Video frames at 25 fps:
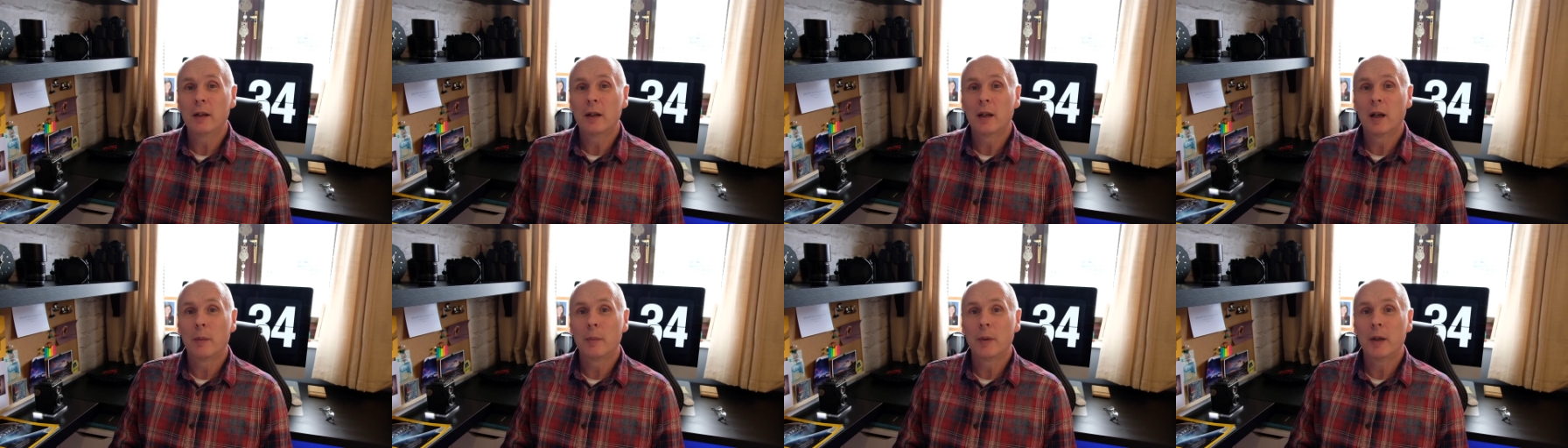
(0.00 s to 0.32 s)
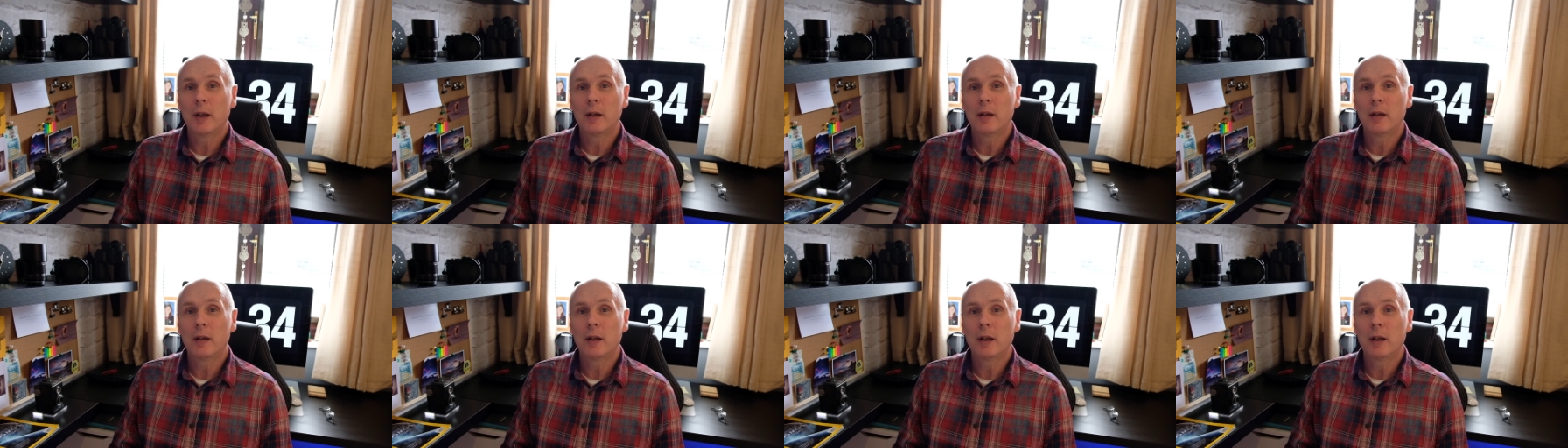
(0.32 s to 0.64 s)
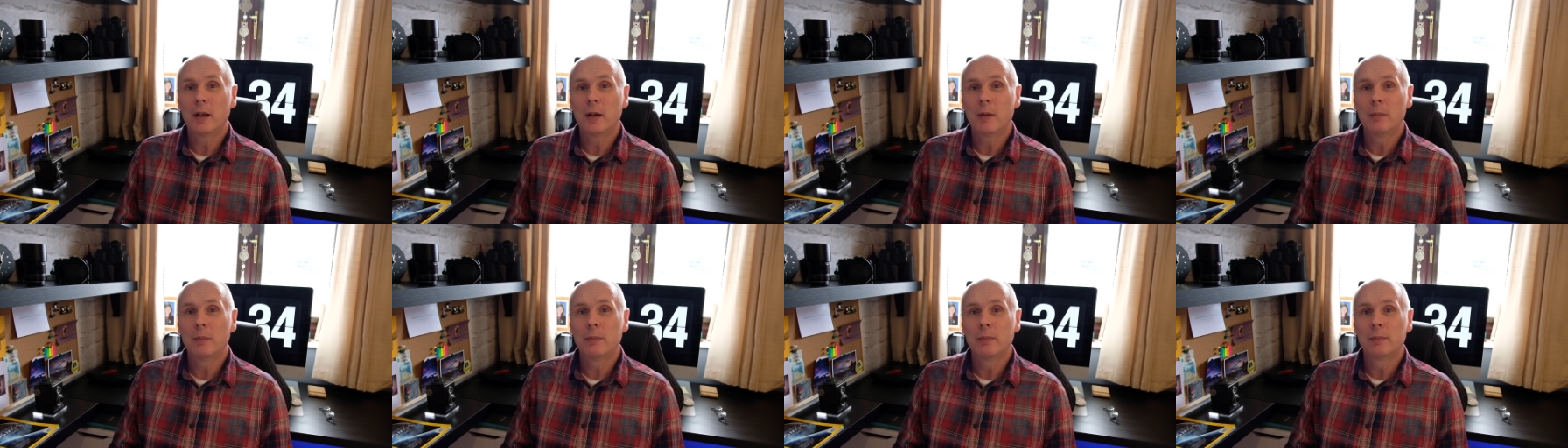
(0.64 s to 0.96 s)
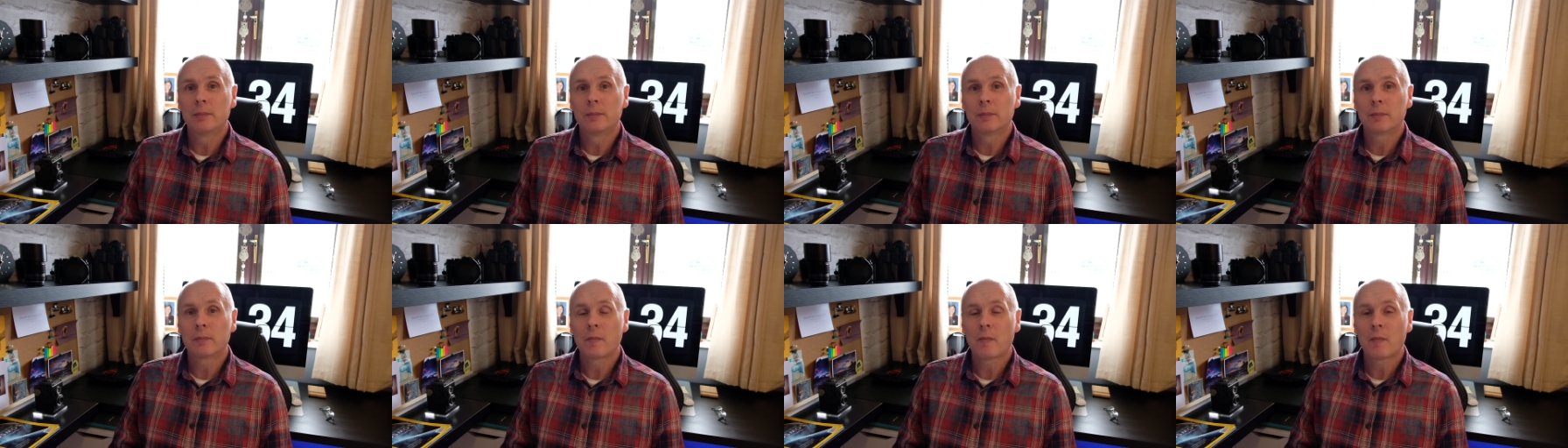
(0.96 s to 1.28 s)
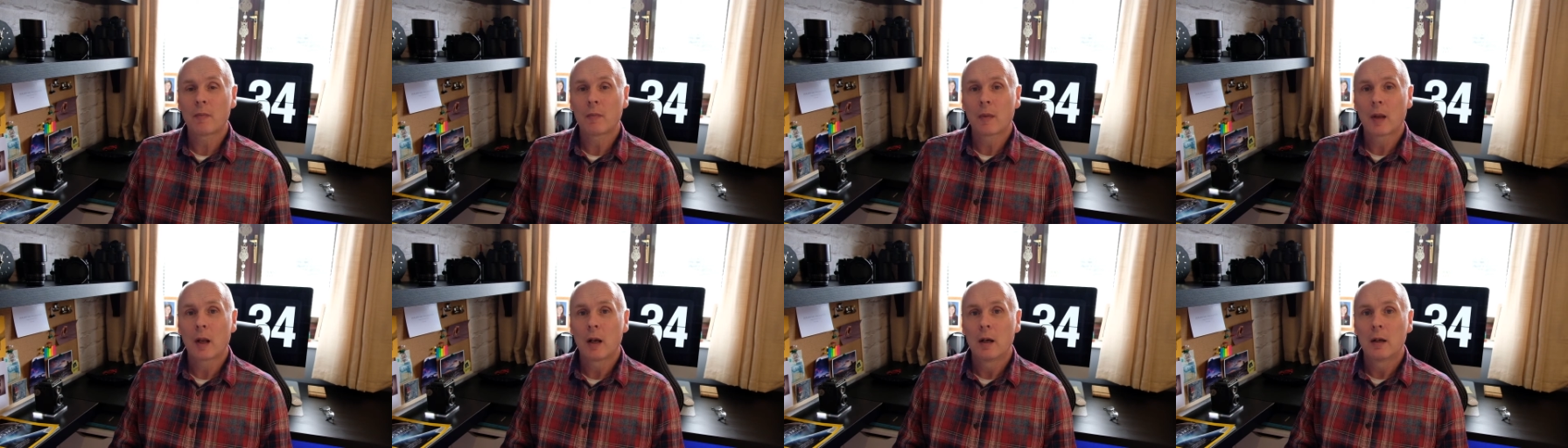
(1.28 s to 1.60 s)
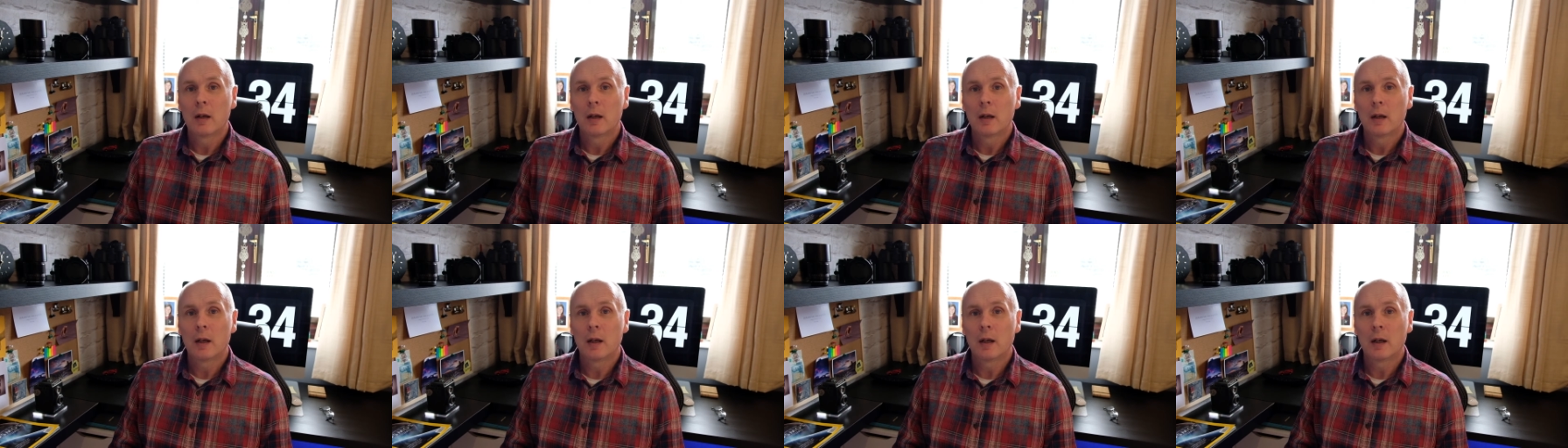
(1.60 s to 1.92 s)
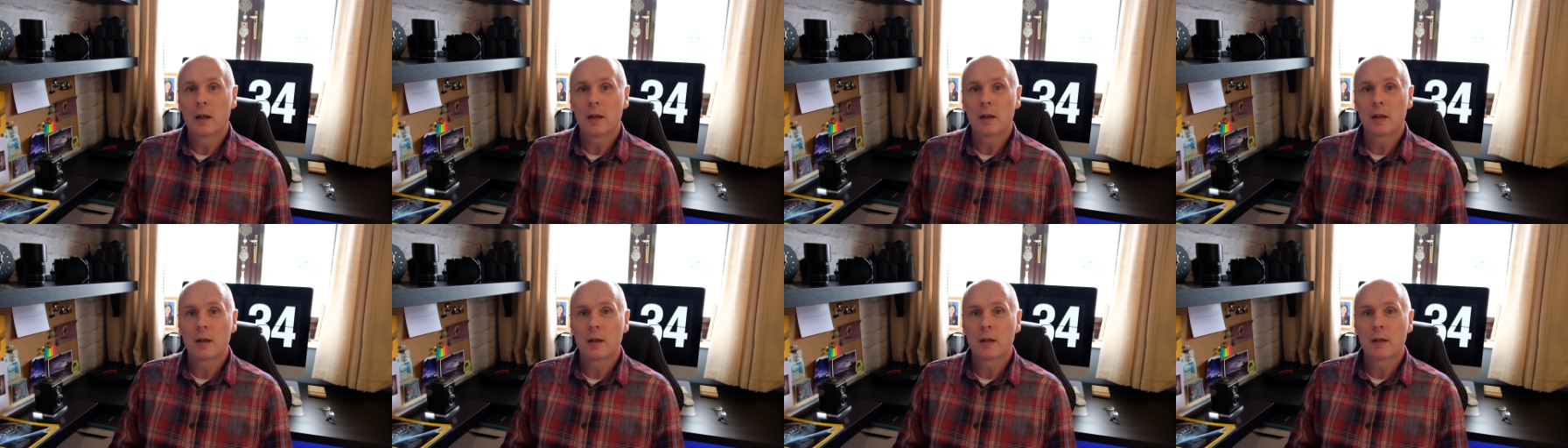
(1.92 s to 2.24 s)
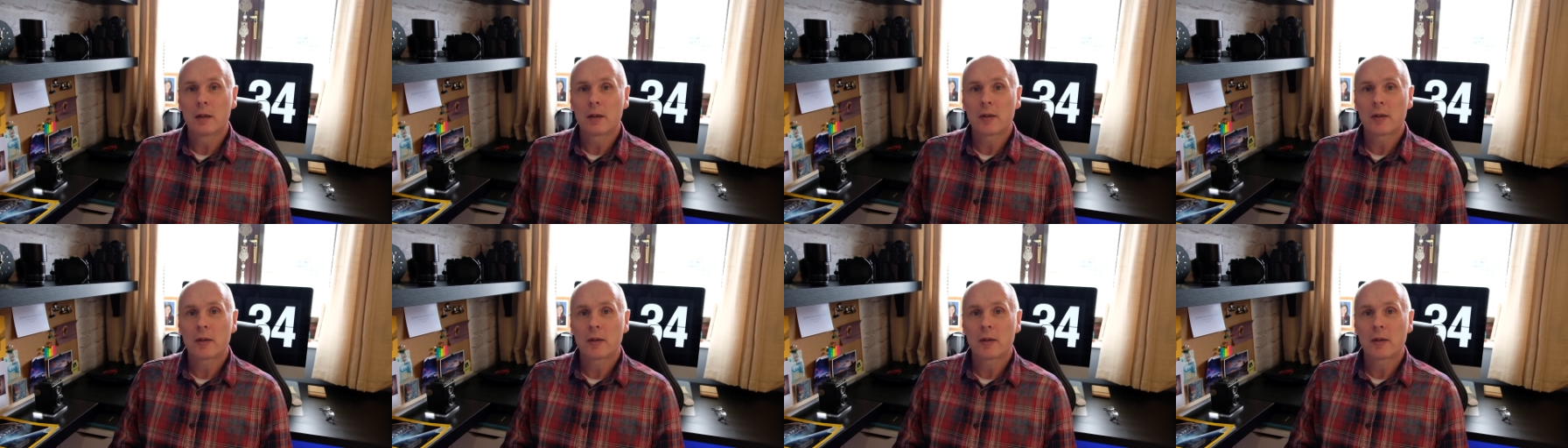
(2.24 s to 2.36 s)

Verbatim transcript: I mean, um, uh,